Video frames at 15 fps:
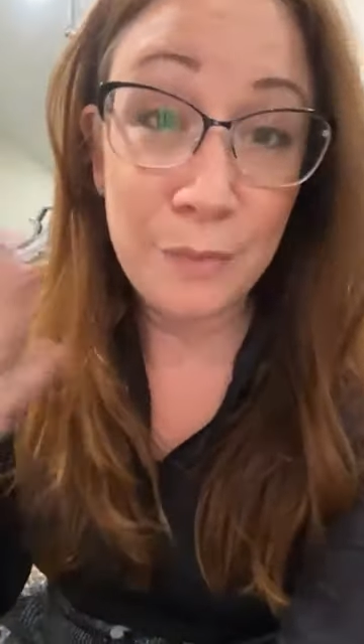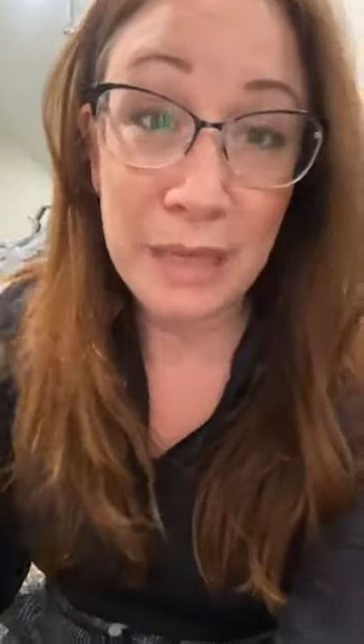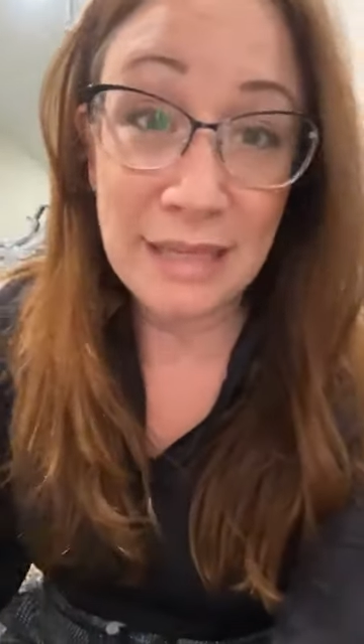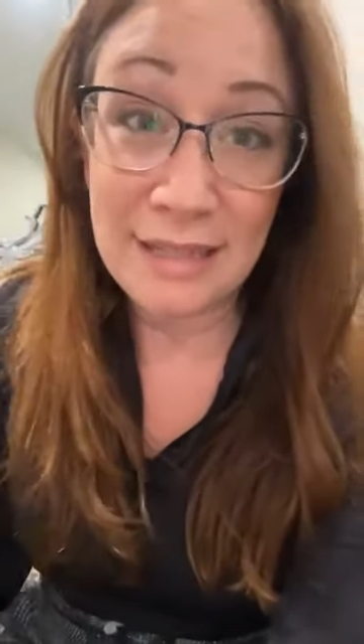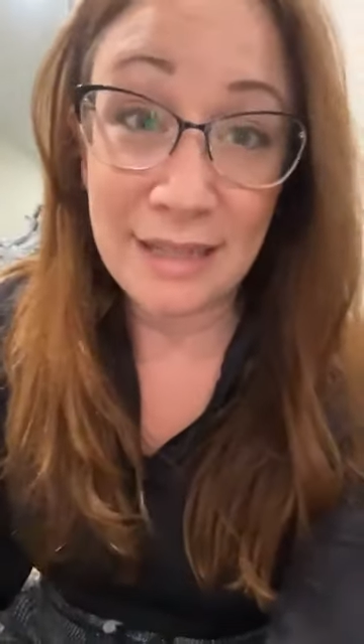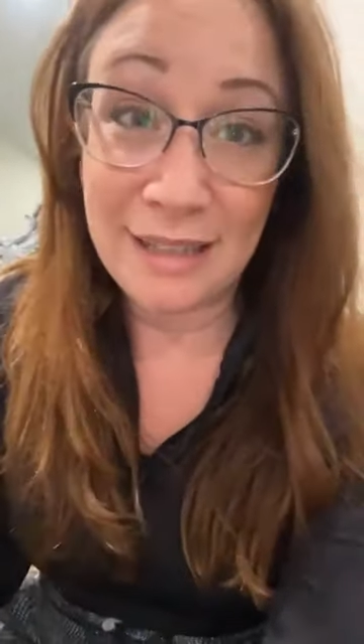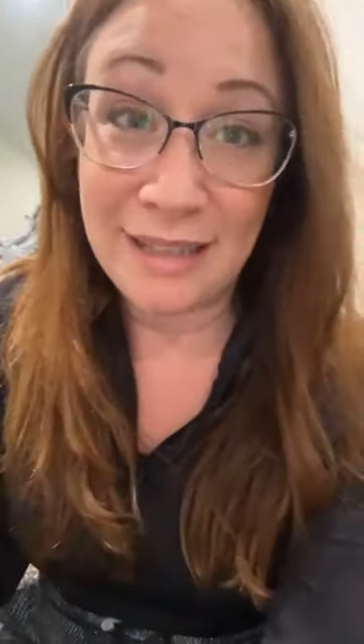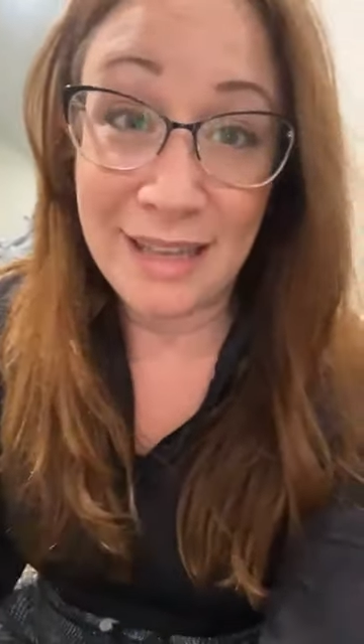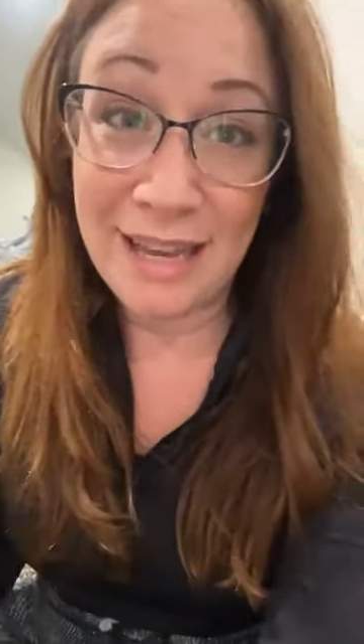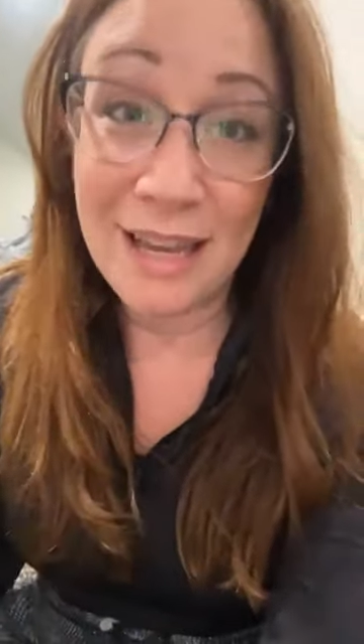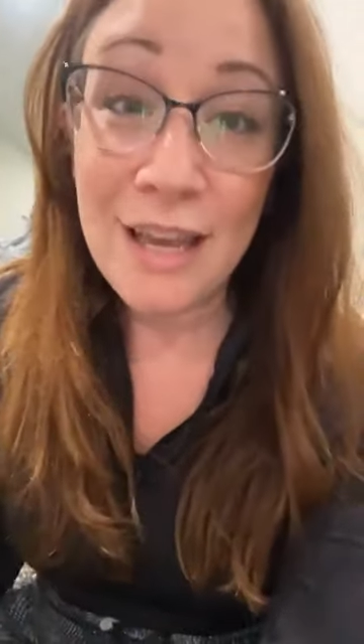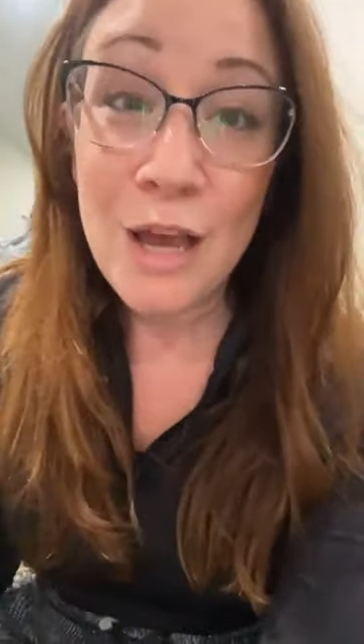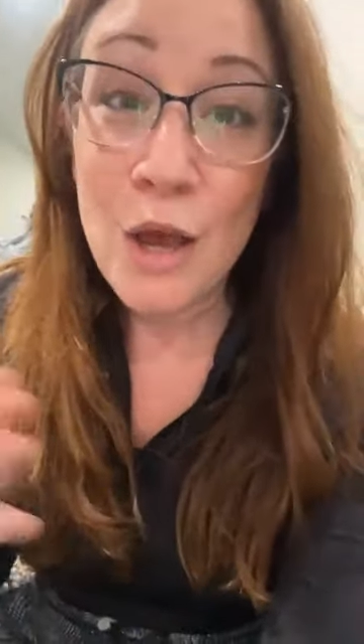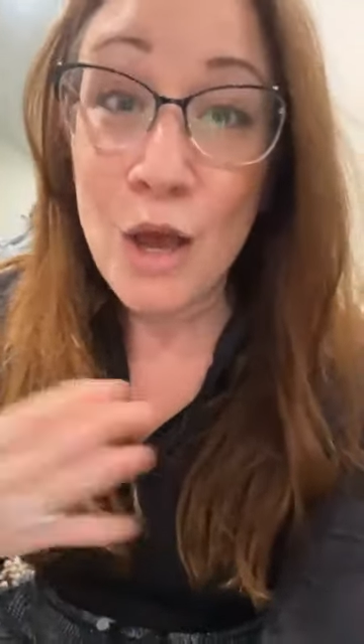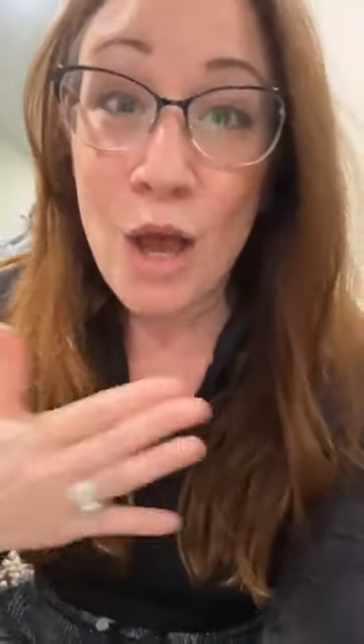
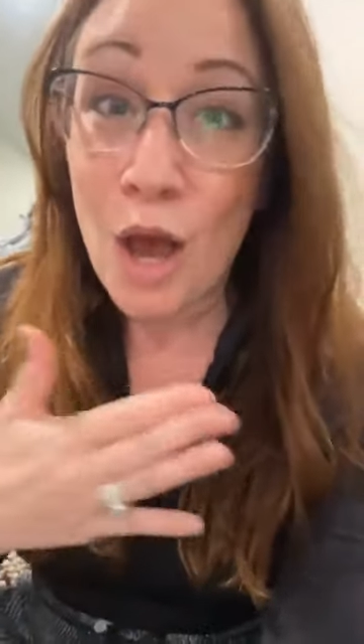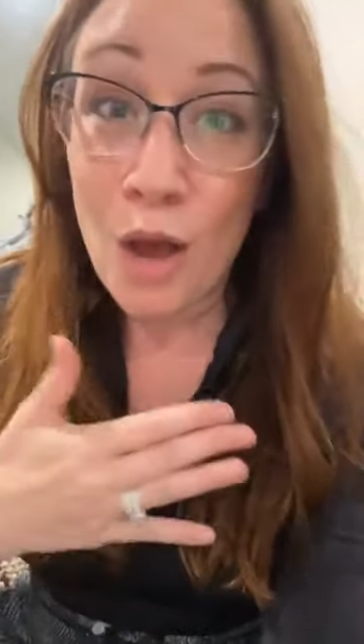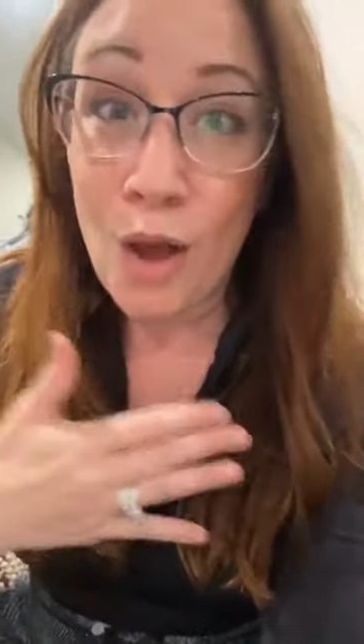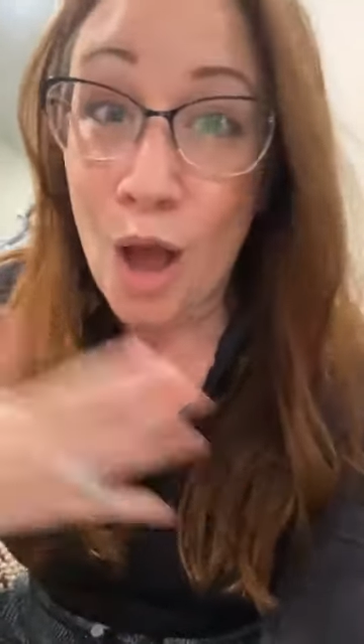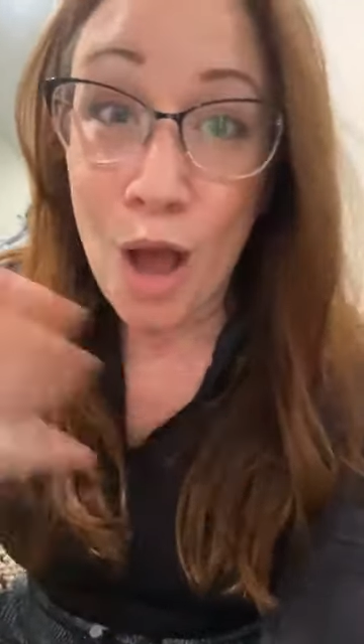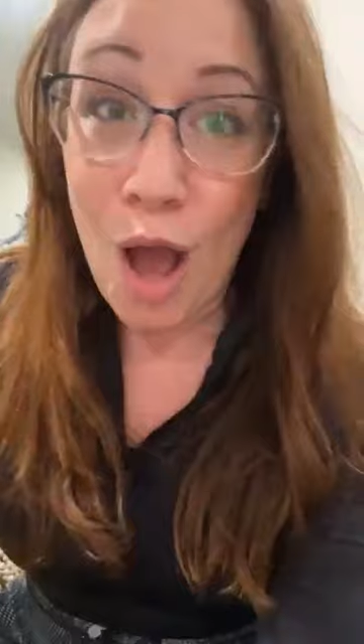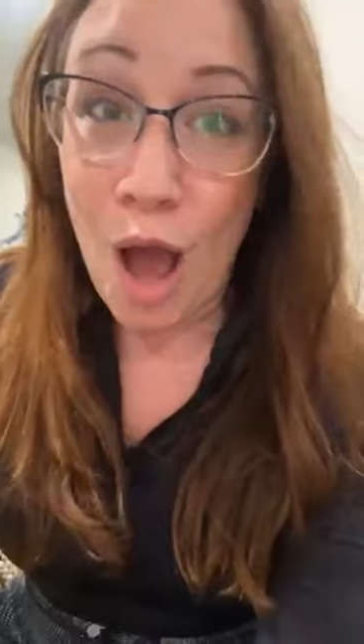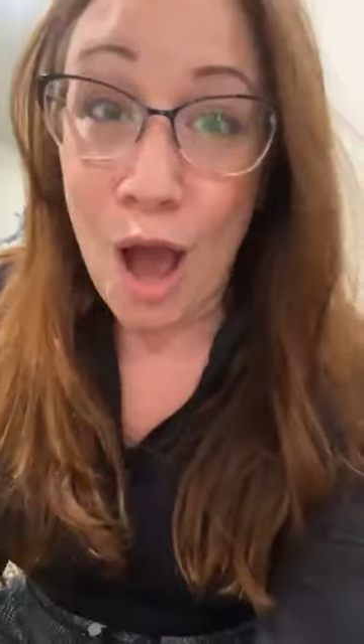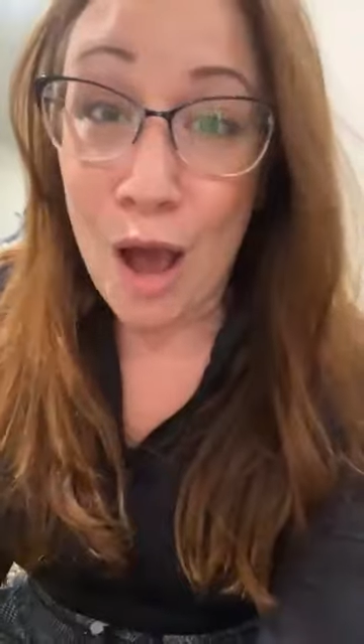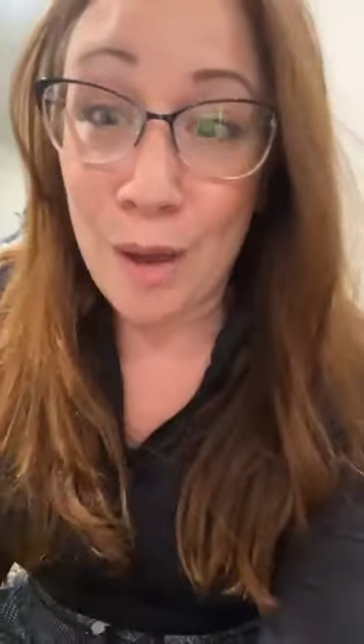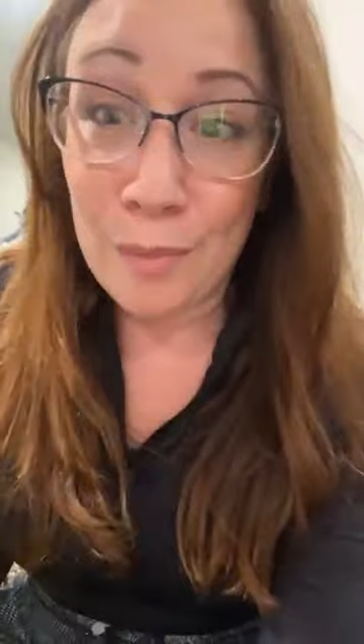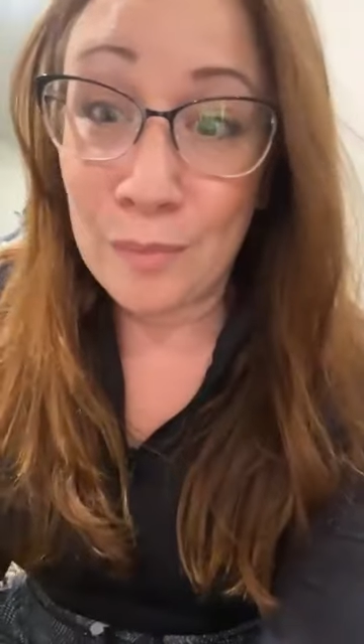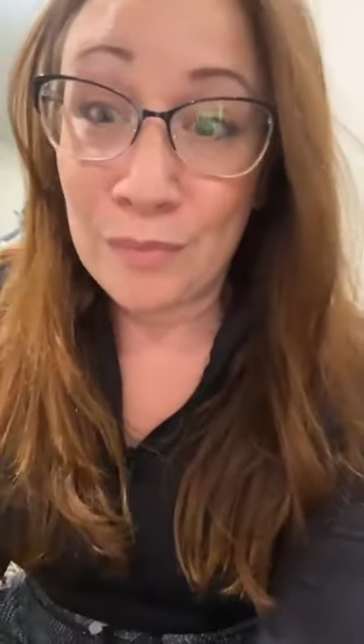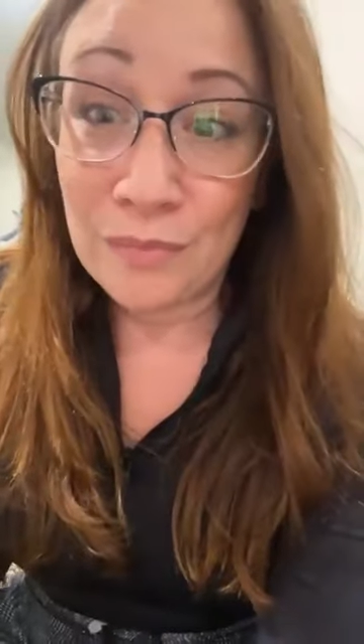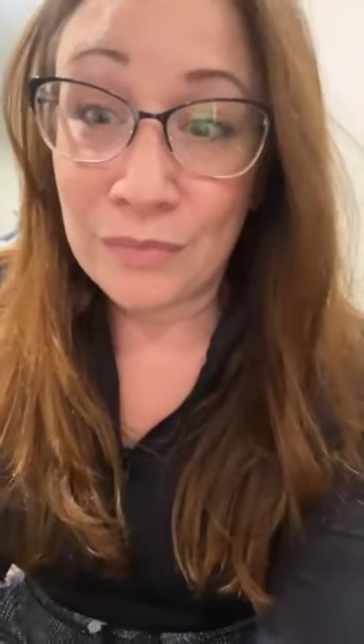basically,
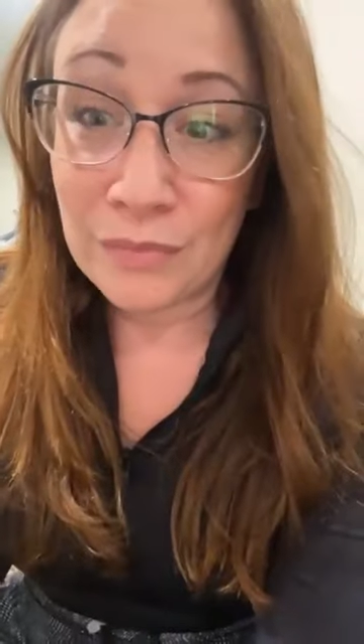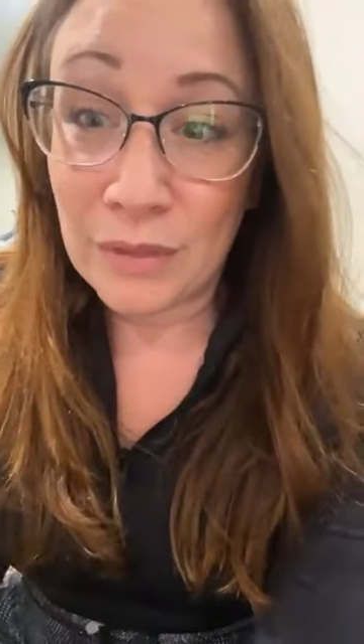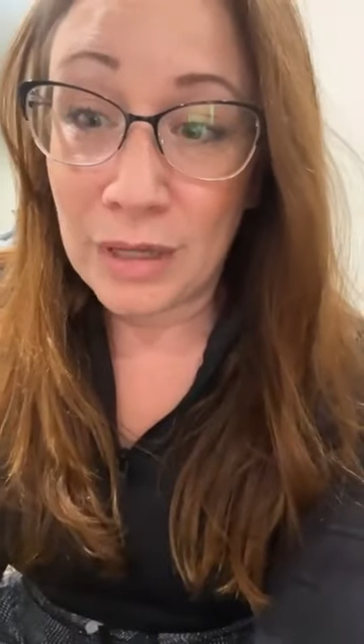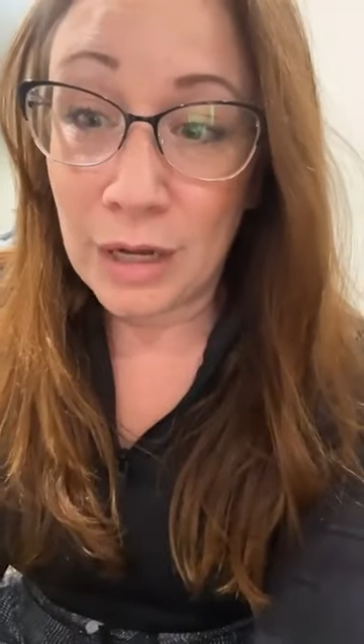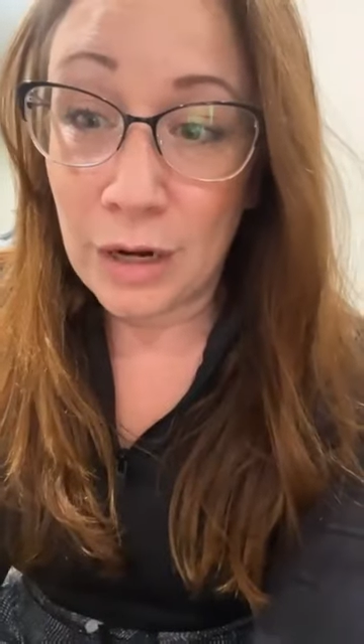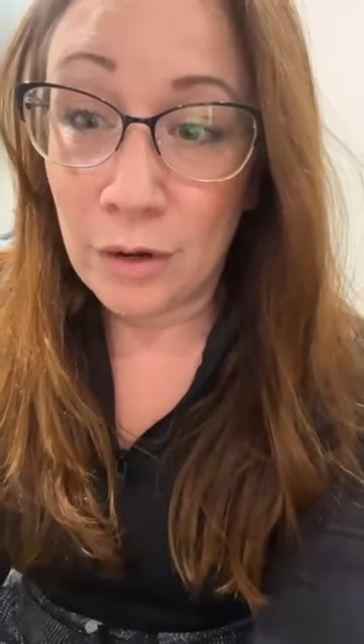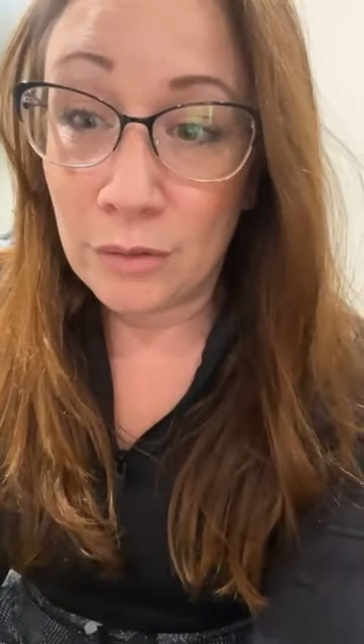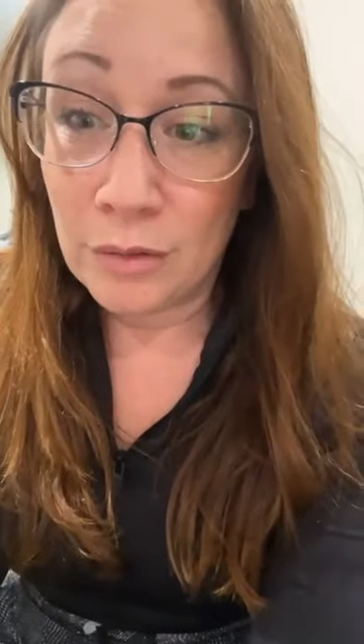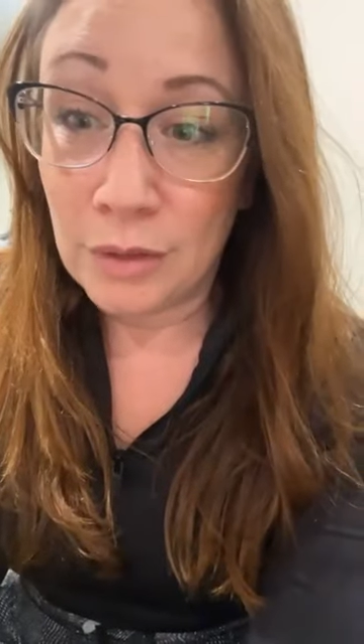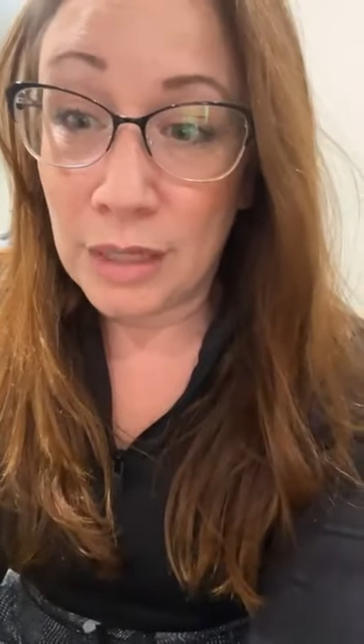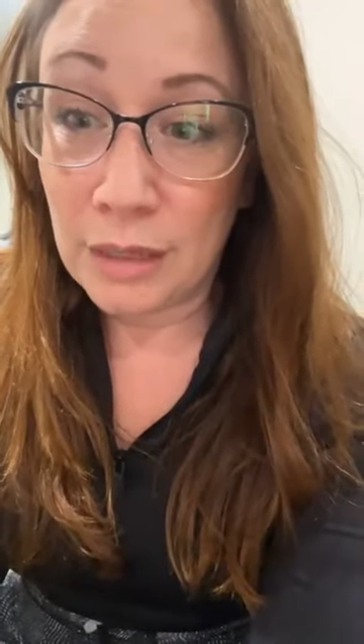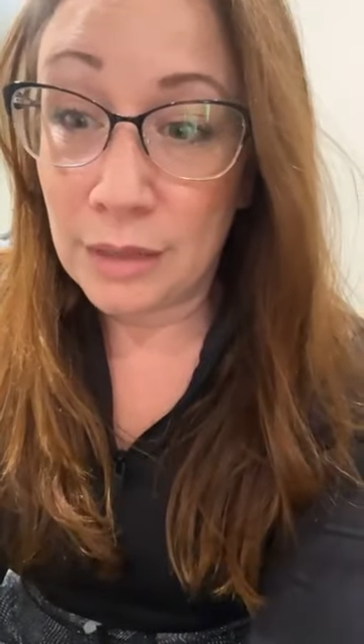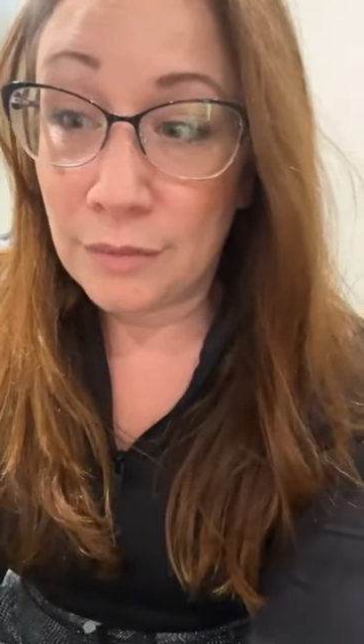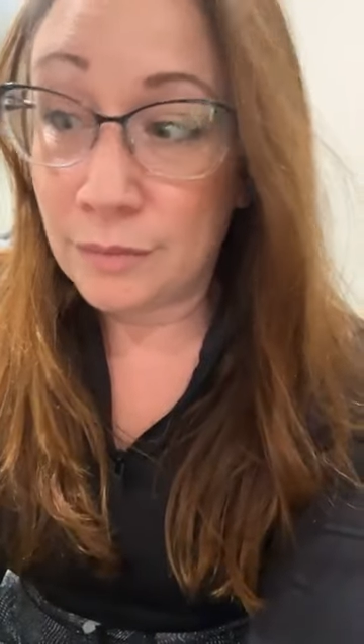um, you know,